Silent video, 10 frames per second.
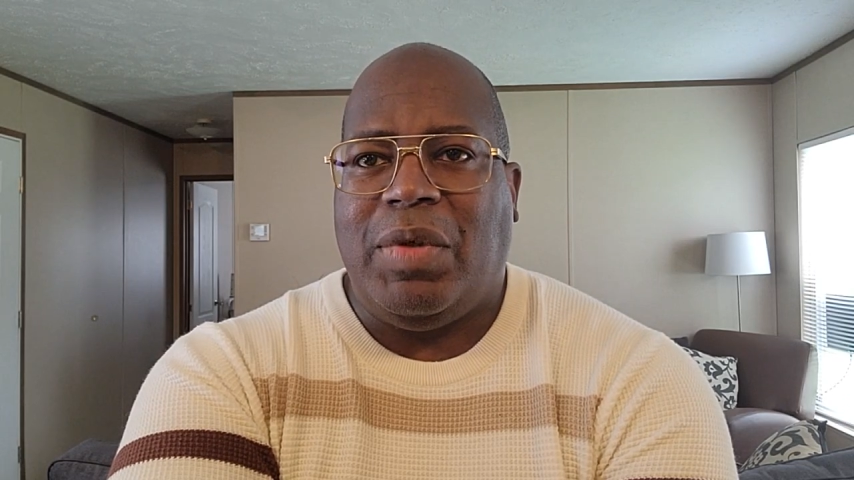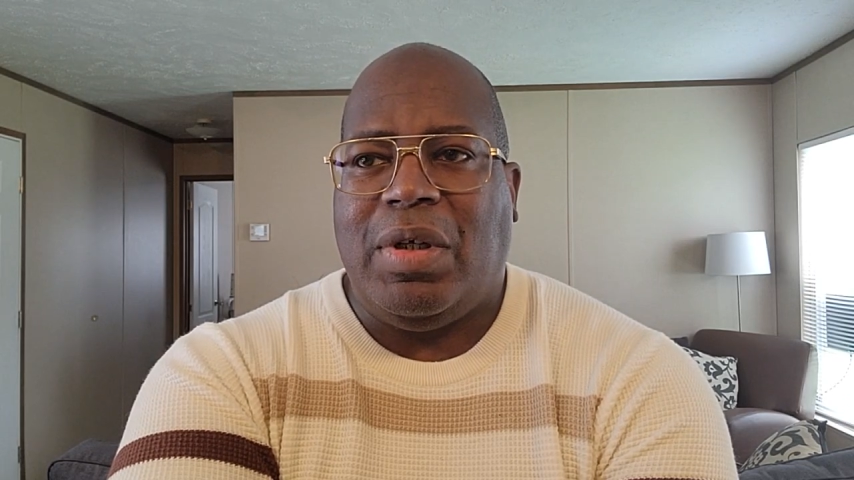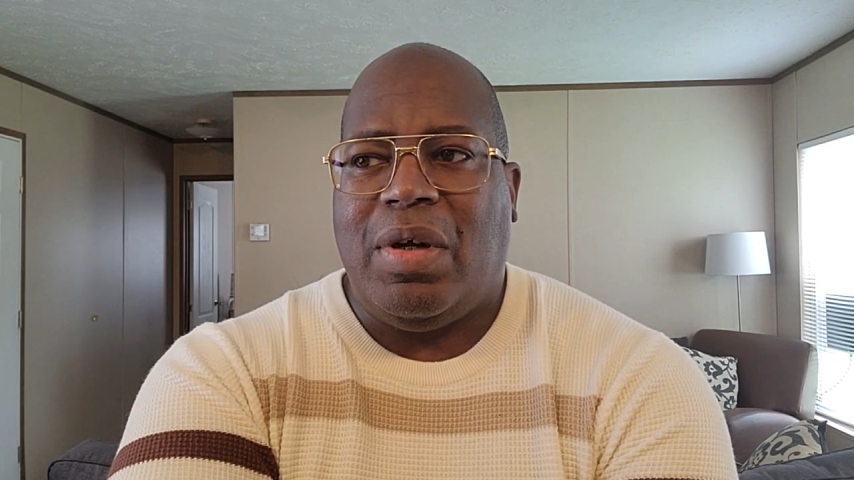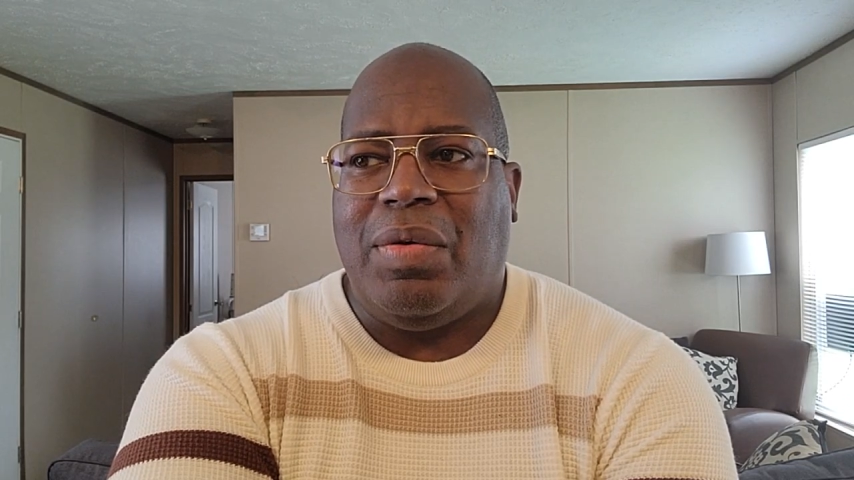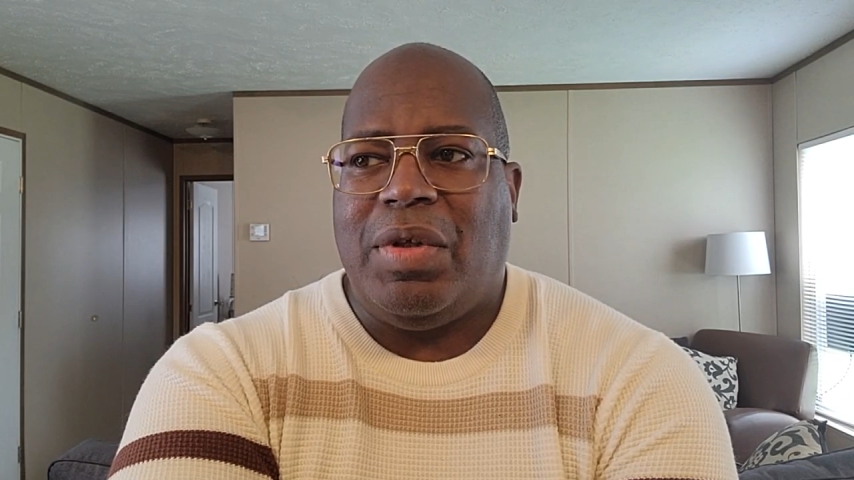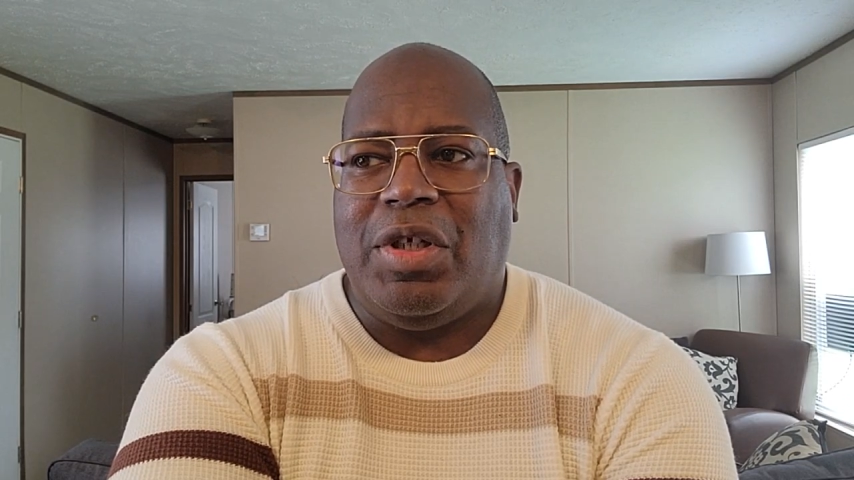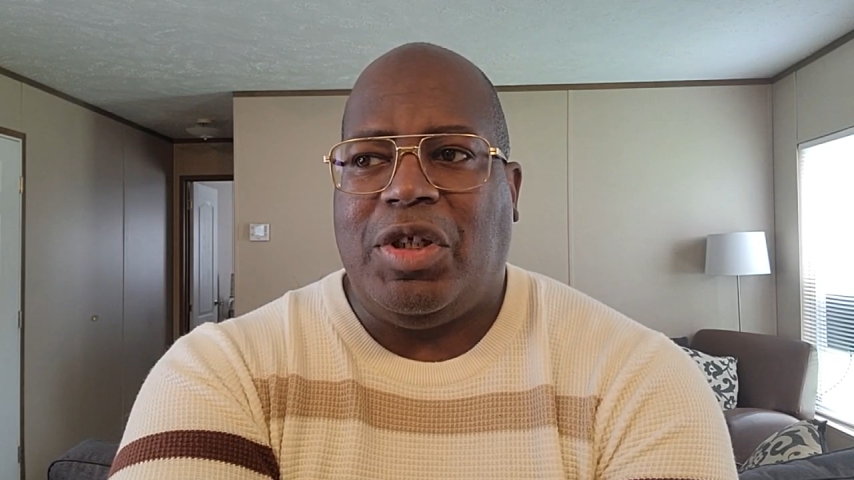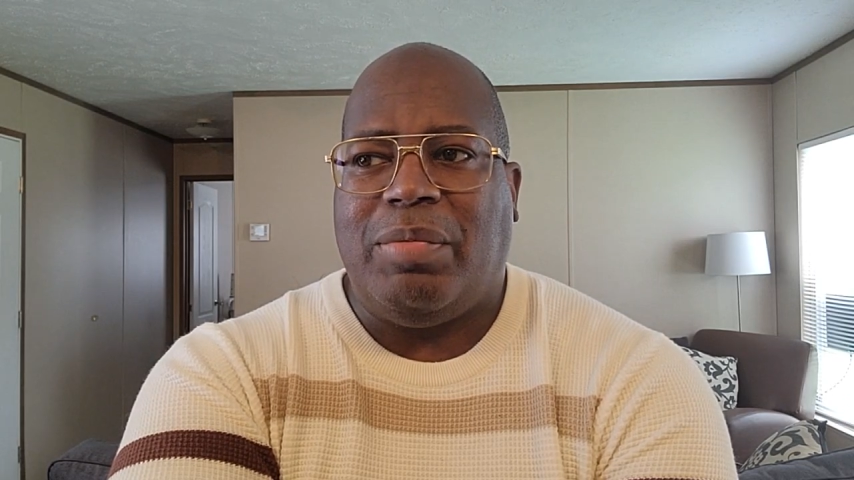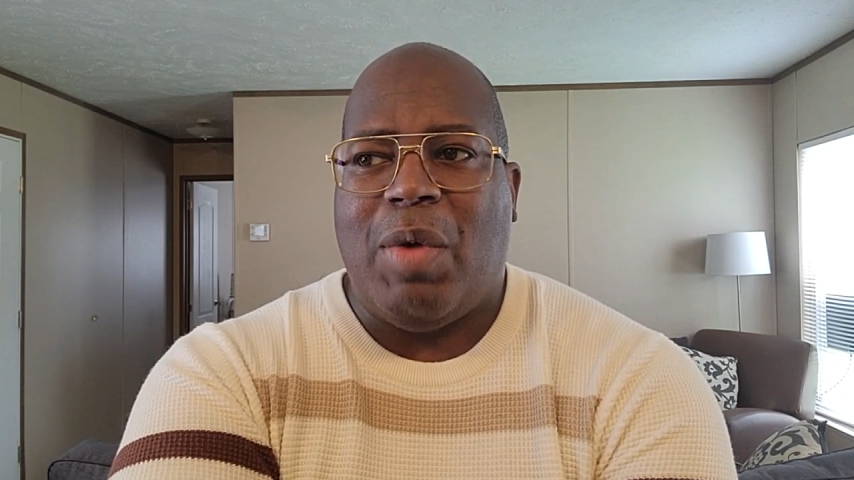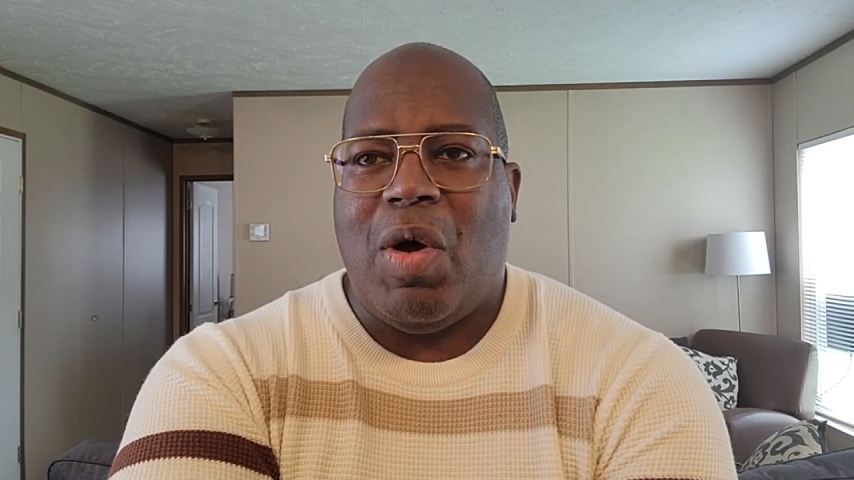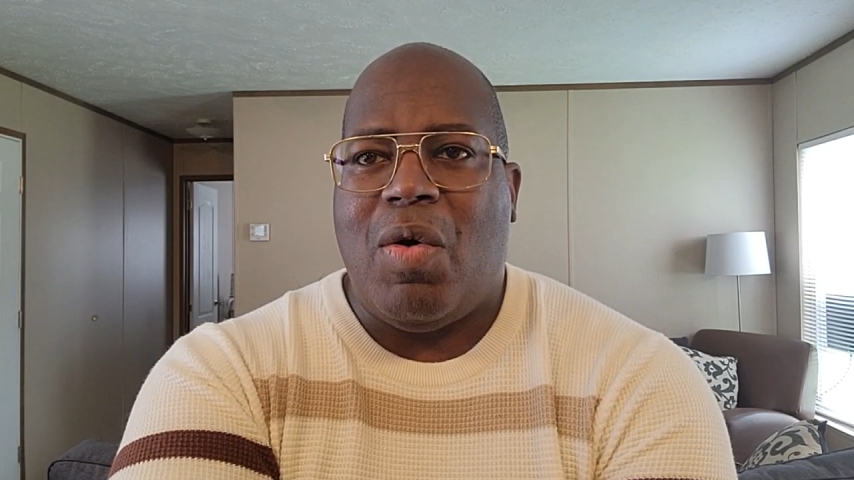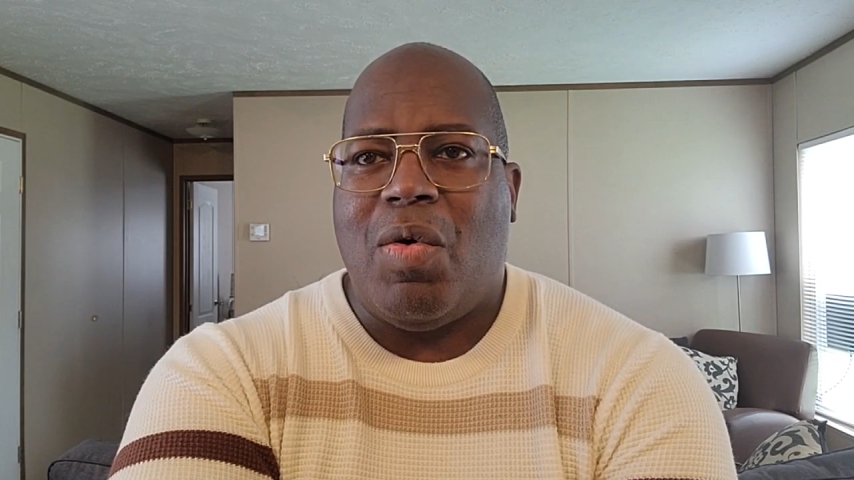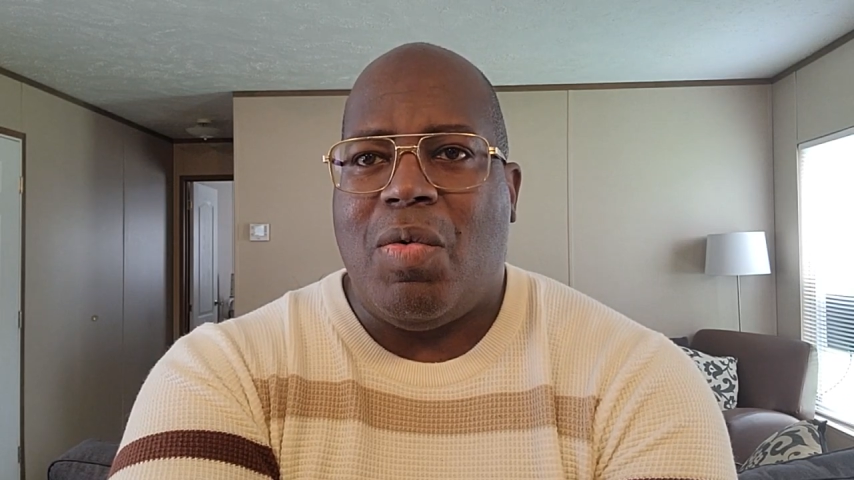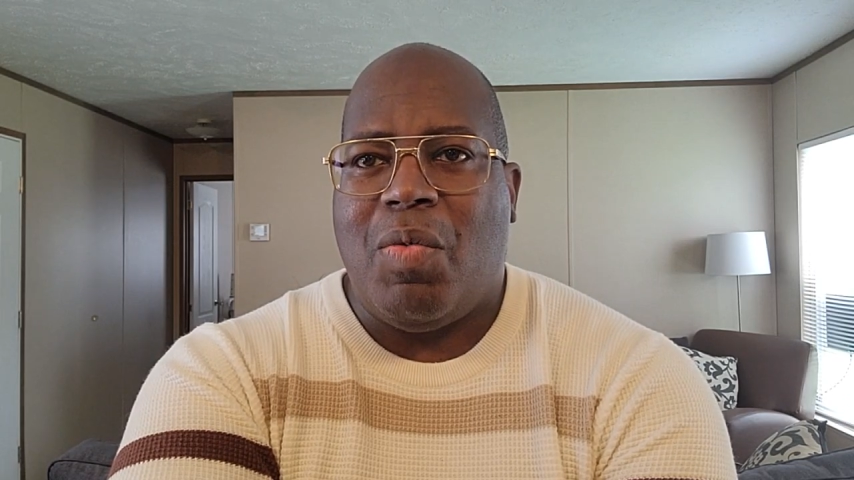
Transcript: you know, these small,